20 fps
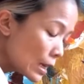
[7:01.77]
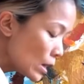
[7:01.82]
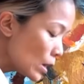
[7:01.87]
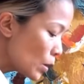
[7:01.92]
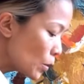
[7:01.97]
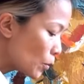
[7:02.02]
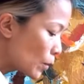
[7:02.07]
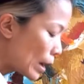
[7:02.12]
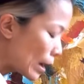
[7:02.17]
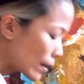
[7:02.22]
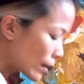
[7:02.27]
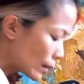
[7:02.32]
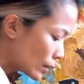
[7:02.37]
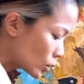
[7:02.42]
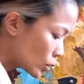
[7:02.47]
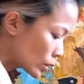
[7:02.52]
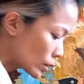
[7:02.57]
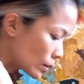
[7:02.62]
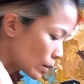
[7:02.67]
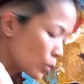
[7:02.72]
rather it's
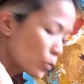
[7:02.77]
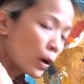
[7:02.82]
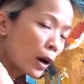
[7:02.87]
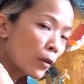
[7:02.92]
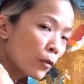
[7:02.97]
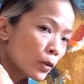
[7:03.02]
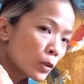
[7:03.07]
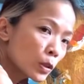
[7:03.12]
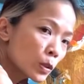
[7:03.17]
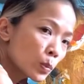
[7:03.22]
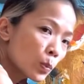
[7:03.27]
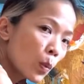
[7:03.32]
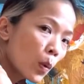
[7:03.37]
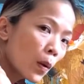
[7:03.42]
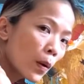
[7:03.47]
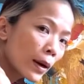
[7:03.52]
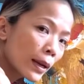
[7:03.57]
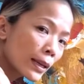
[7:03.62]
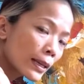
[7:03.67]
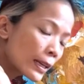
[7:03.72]
just a reference
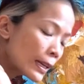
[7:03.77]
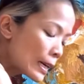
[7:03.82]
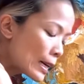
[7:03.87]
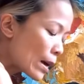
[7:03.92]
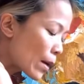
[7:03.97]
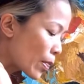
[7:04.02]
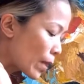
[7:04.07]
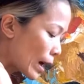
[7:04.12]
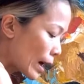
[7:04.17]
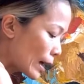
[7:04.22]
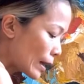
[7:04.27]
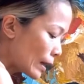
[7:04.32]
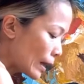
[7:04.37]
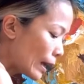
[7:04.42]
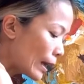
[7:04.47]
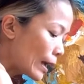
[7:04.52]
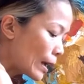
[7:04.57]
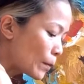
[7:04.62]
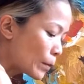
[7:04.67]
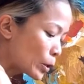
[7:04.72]
point that,
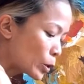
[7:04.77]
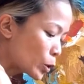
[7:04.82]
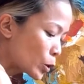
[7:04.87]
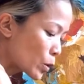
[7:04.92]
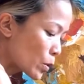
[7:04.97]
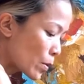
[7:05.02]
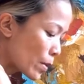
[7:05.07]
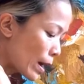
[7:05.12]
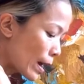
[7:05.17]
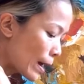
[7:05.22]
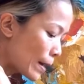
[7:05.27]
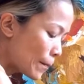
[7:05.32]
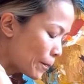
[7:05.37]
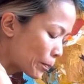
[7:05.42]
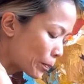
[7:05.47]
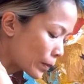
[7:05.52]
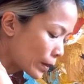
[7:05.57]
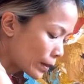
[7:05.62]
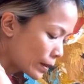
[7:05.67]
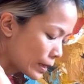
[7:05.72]
hey, make sure that
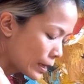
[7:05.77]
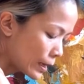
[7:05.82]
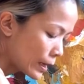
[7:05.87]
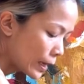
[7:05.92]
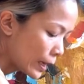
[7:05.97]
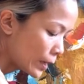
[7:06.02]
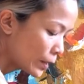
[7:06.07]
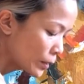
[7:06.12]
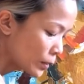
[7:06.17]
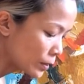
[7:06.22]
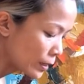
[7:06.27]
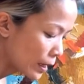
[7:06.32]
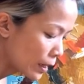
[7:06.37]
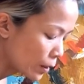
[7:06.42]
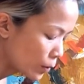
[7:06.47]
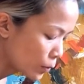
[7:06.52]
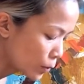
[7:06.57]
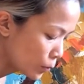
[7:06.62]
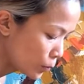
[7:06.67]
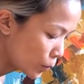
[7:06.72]
the inner side
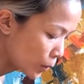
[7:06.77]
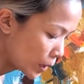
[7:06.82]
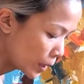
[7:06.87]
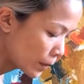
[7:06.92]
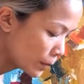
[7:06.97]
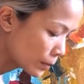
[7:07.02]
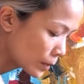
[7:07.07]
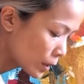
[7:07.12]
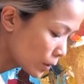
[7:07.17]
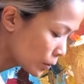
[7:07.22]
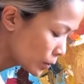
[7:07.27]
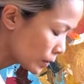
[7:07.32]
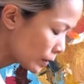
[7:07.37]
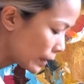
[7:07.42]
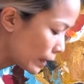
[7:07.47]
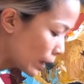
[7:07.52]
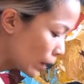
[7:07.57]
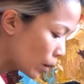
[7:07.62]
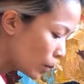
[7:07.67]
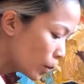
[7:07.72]
of the forearm close to
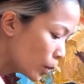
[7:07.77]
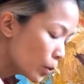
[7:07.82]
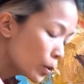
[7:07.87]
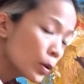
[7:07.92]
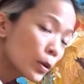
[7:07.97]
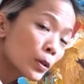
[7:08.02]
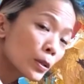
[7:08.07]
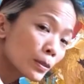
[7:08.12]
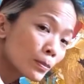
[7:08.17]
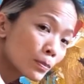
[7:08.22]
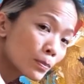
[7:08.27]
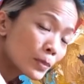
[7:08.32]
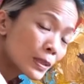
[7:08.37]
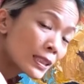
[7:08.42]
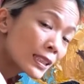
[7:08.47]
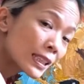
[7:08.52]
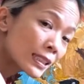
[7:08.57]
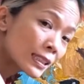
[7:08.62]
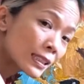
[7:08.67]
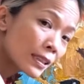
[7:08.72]
the elbow could be
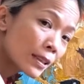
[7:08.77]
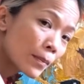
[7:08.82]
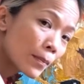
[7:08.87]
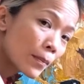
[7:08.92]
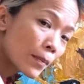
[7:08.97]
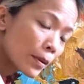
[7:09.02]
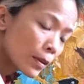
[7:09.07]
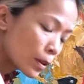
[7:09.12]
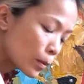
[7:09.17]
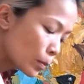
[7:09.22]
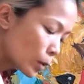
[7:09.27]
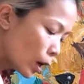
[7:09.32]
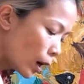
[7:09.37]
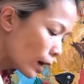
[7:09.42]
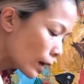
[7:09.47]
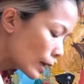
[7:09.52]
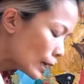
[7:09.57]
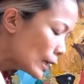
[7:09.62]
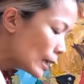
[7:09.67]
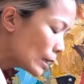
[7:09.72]
touching the
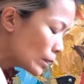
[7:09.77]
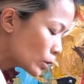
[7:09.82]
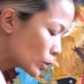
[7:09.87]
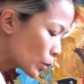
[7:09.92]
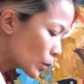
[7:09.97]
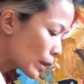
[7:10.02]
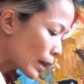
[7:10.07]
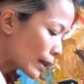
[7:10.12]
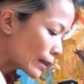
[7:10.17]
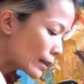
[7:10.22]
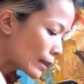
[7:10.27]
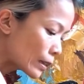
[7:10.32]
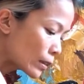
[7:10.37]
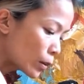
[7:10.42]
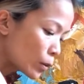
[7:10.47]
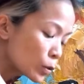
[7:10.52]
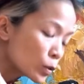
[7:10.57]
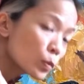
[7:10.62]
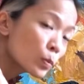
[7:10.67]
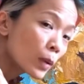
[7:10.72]
block so that they
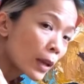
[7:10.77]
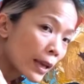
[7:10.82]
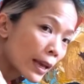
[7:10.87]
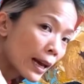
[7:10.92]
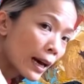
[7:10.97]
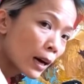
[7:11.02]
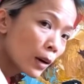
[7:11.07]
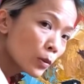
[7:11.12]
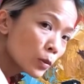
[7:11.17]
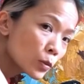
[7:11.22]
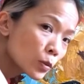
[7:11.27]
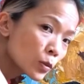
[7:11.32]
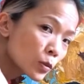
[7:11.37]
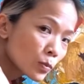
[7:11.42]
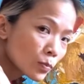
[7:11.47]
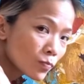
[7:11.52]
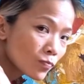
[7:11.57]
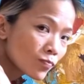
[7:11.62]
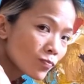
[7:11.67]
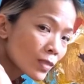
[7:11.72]
don't splay out.
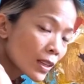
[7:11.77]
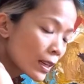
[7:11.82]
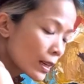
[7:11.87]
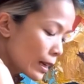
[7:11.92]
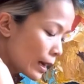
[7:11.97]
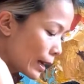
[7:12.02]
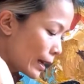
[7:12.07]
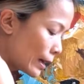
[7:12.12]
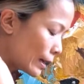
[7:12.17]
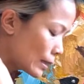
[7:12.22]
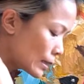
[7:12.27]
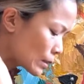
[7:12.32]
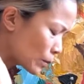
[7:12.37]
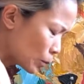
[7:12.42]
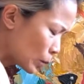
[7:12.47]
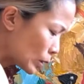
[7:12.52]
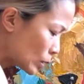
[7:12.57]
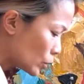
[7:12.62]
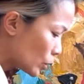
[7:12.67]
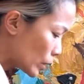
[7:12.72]
And
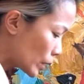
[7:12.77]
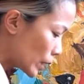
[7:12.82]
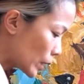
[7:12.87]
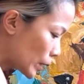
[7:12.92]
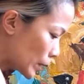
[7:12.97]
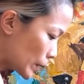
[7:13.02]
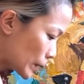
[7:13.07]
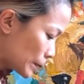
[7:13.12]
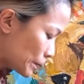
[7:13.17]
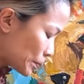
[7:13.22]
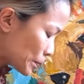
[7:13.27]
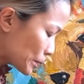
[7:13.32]
once you're here,